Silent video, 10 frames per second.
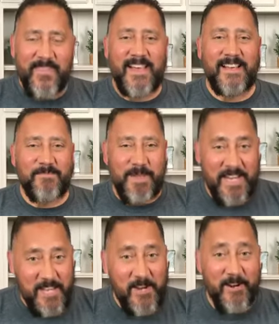It's been
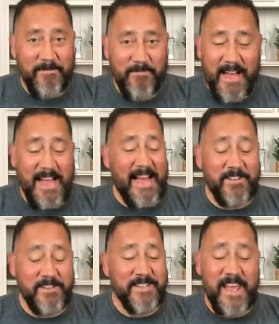a year. I, I
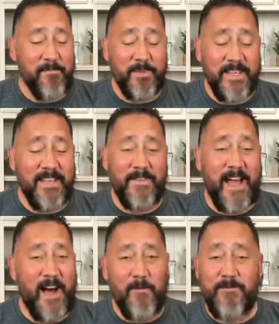just can't believe
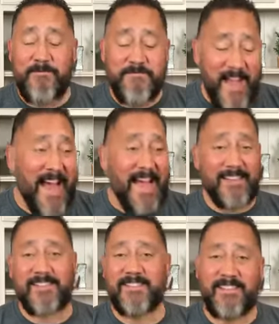how
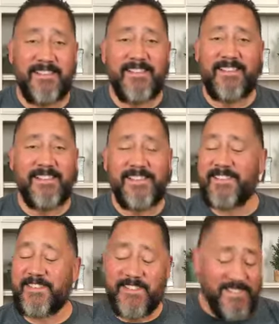fast
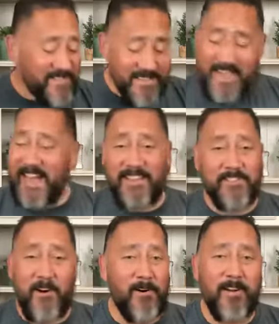this just has
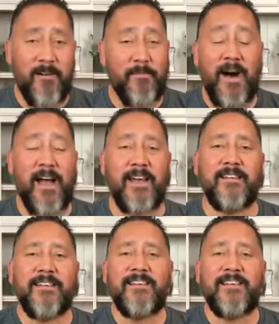all gone by.